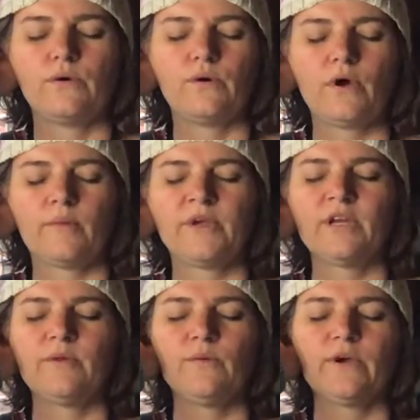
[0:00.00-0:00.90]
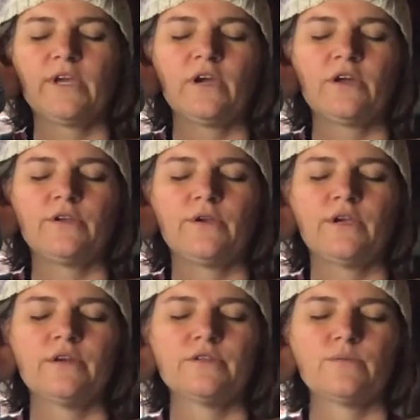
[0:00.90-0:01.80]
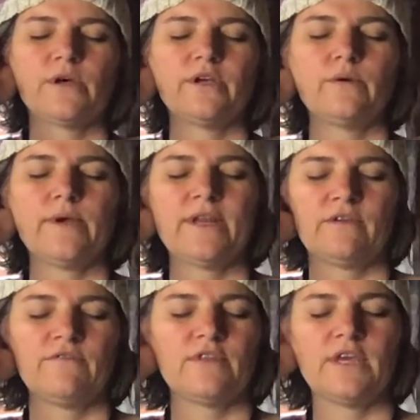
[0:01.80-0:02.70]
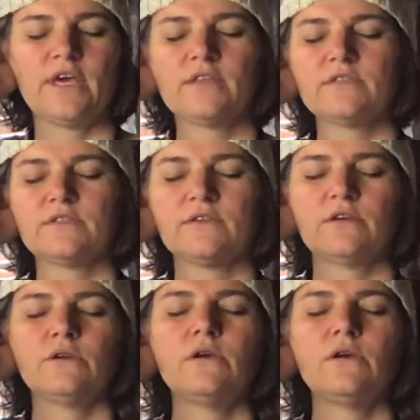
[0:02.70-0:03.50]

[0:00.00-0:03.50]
I'm going to be working on your ears while you're waiting for the answer.